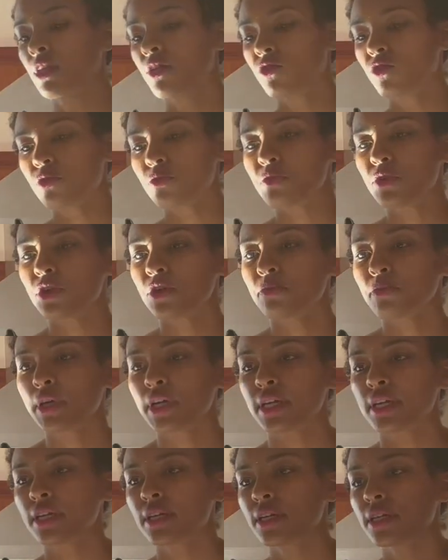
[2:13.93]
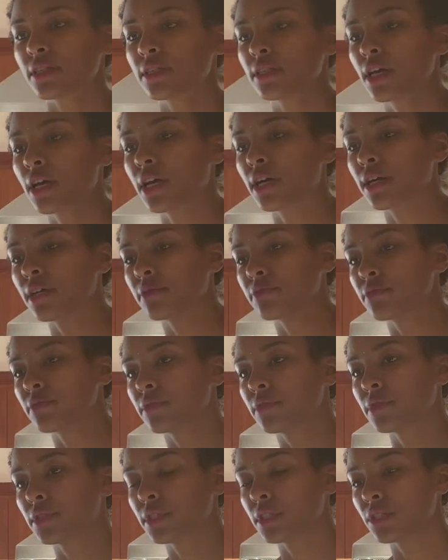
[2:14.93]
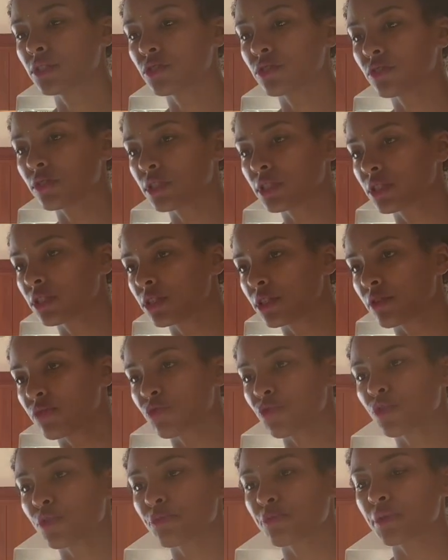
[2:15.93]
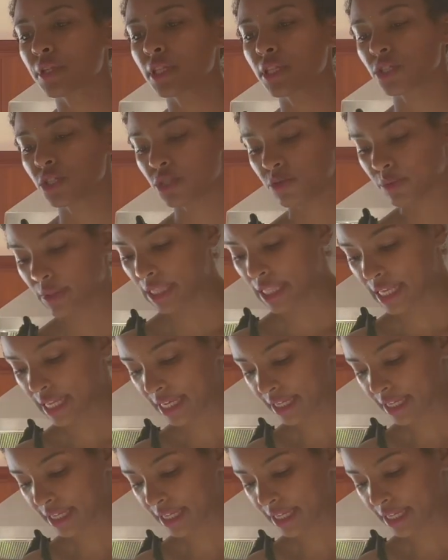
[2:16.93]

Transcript: From here, my 6-year-old just informed me that she would like